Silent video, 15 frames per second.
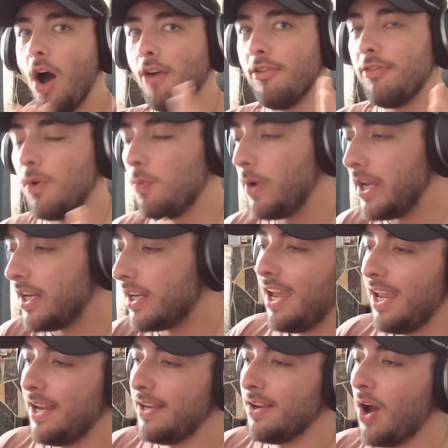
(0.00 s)
off of a week
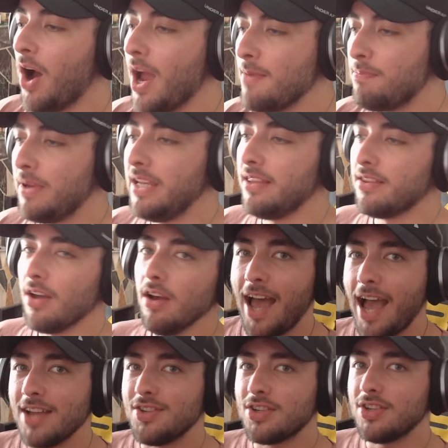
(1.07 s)
in Ibiza.
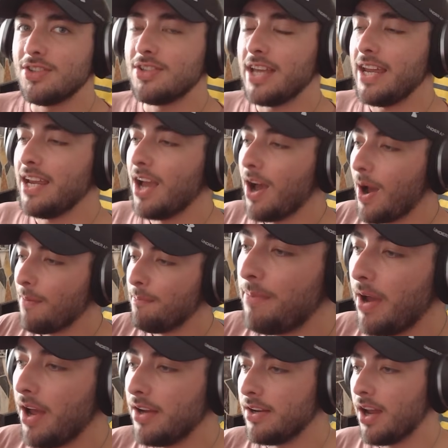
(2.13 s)
As you can see, I'm
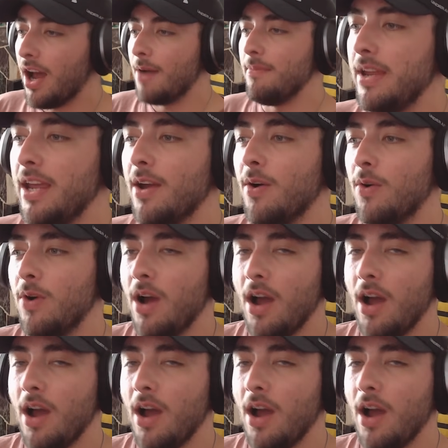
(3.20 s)
burnt, I'm ill,